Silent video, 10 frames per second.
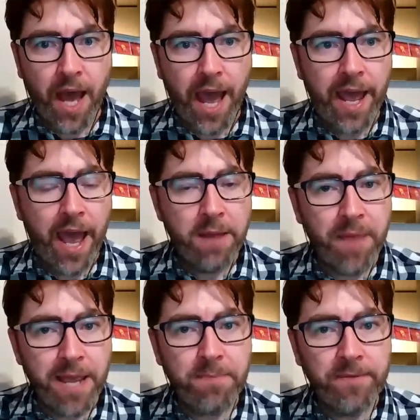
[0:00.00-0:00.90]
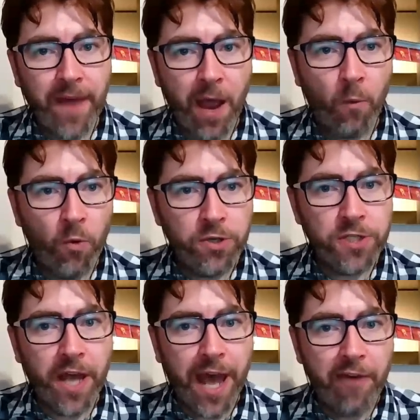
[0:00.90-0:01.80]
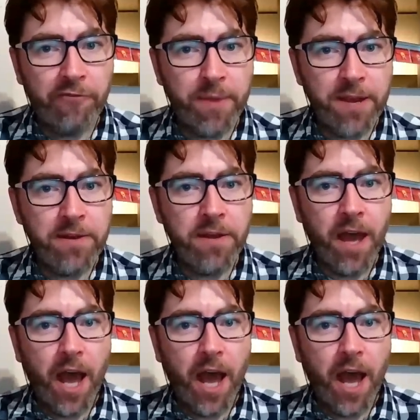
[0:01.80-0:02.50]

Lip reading: And maybe that would have been